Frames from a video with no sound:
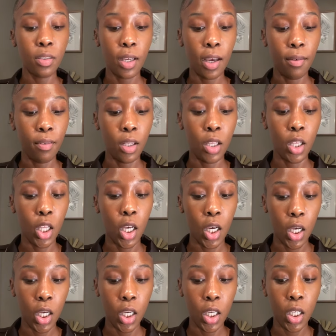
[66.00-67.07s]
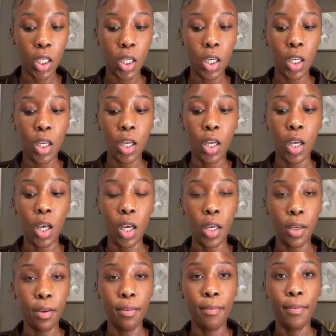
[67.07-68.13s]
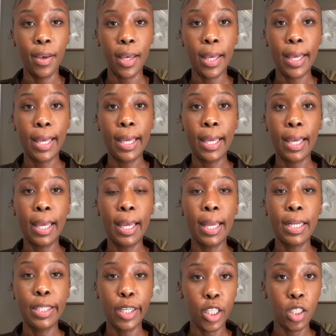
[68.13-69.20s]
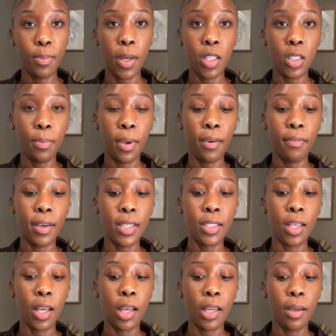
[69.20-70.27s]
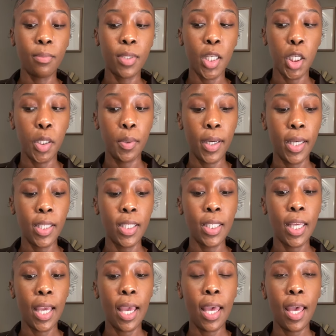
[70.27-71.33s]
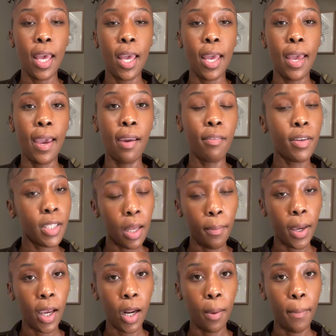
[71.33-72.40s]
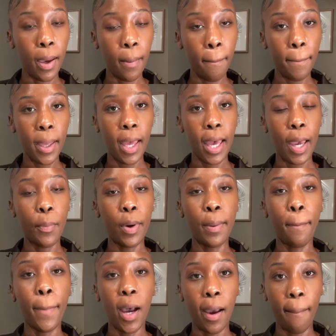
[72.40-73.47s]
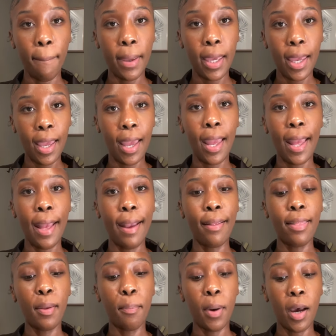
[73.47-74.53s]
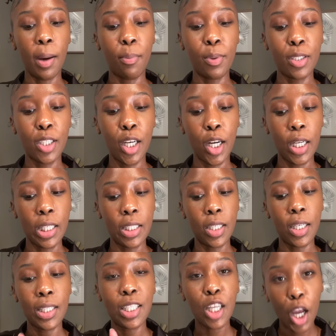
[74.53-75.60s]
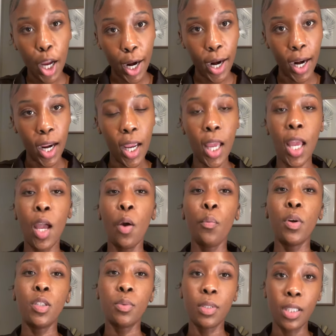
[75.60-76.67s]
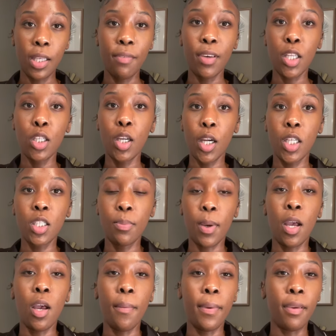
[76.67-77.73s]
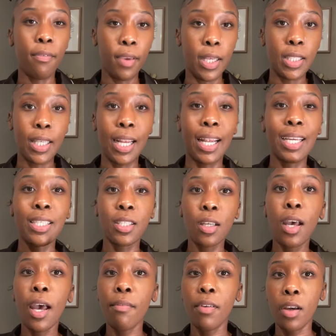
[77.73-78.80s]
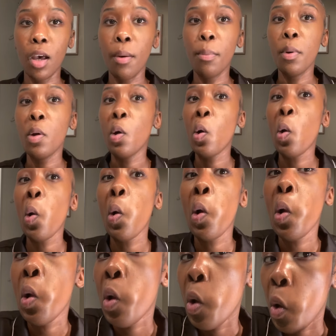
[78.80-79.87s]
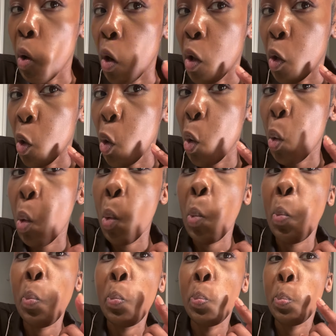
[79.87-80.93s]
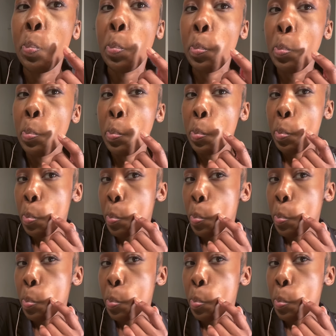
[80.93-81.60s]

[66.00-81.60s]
to have a lot of dark spots on my face. I, I'm telling you guys, Every time I got a bump, I would pop it and the pop would turn into a scar, which would leave a dark spot on my face. And I still have a couple, like, I